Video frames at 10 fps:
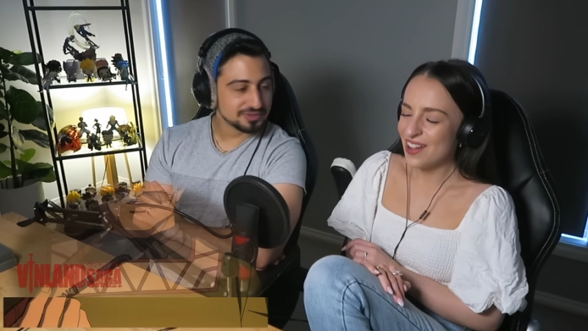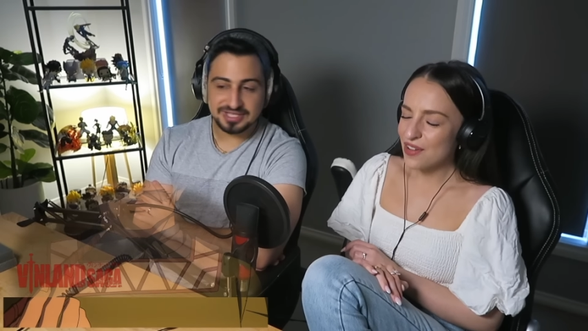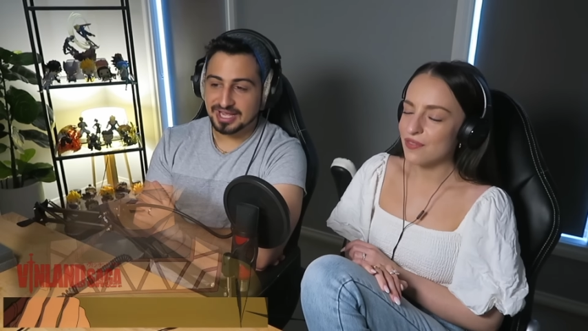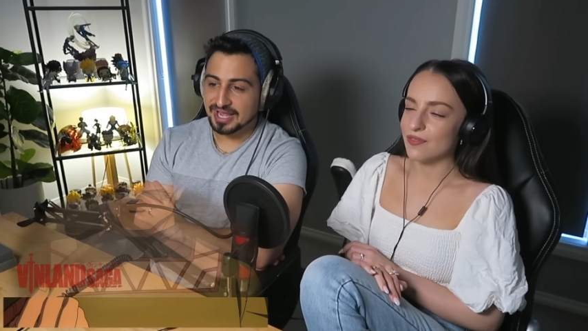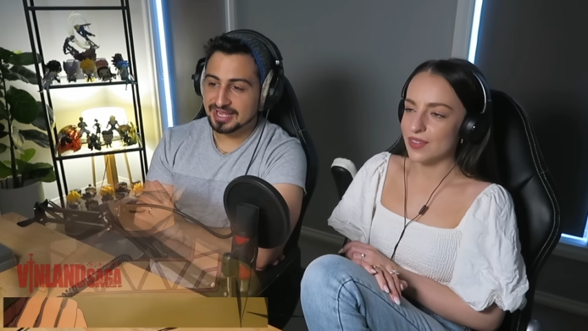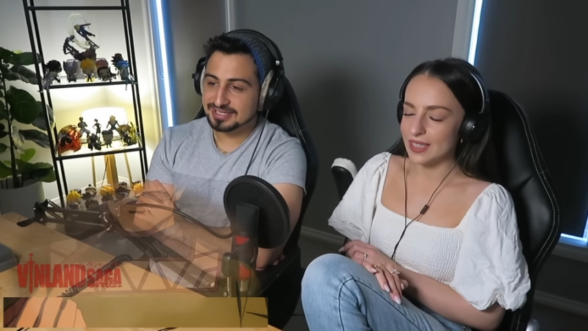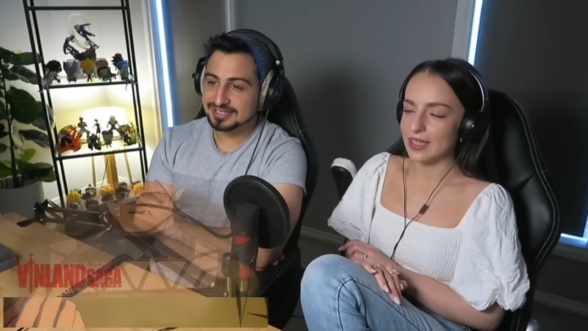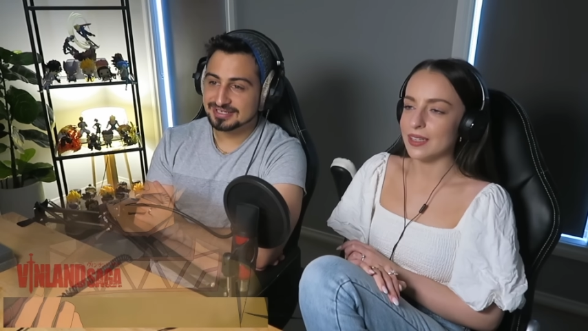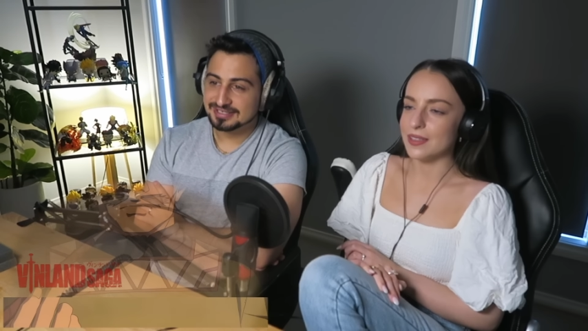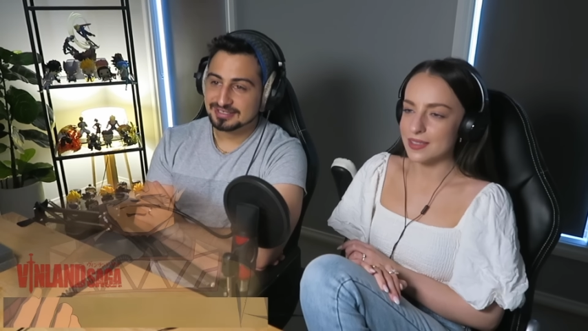Speaker 1: The heck?
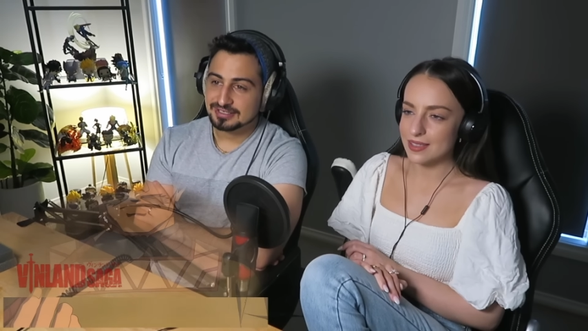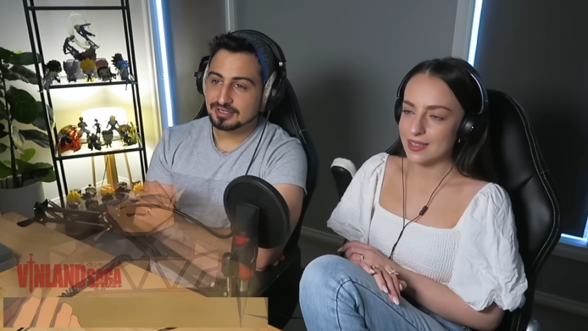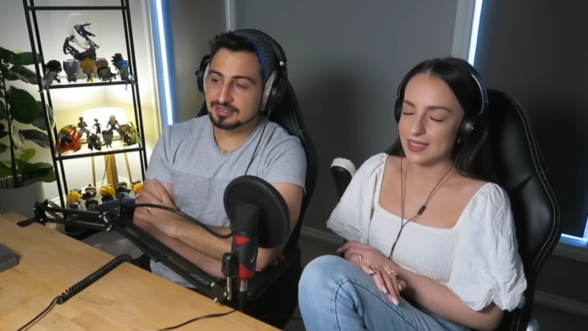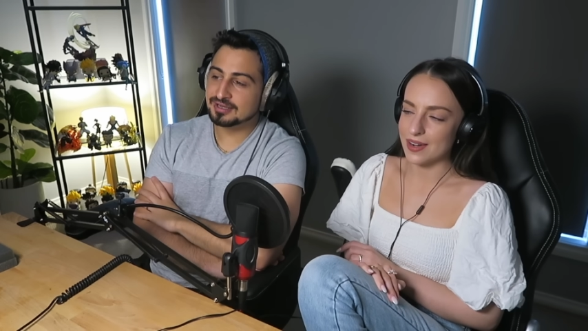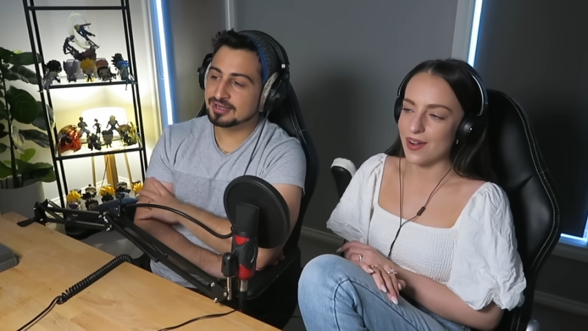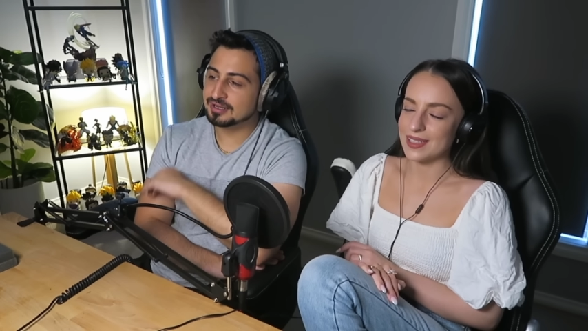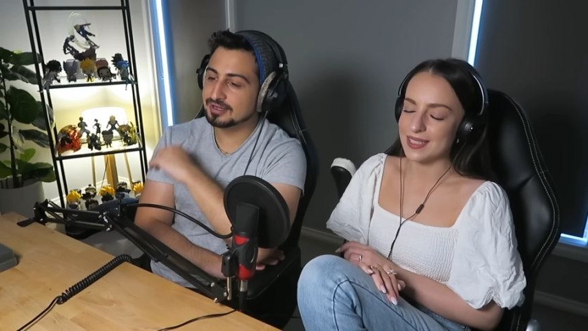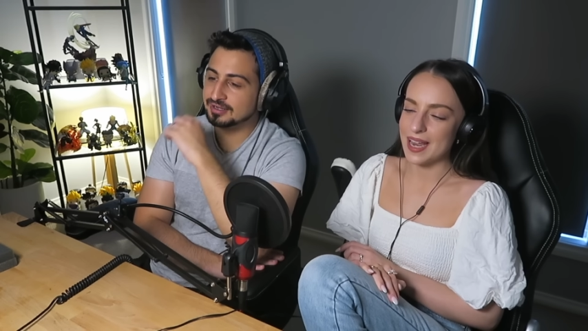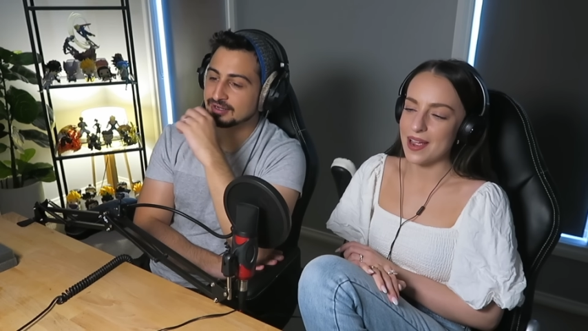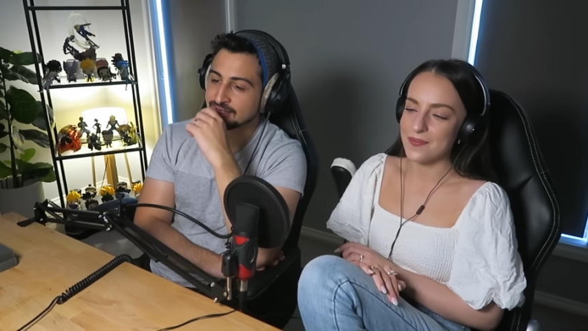Vinland. It's a nice
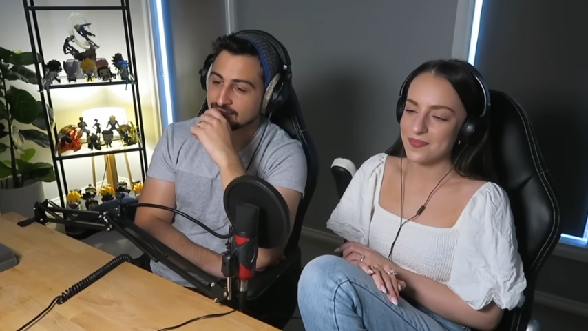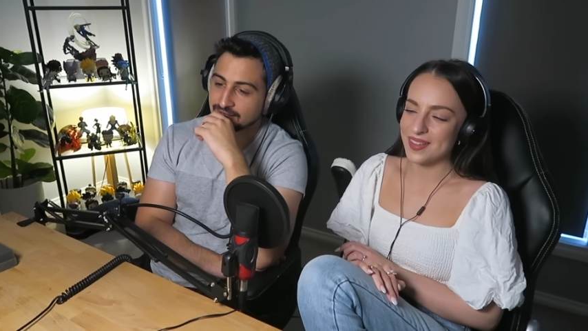name.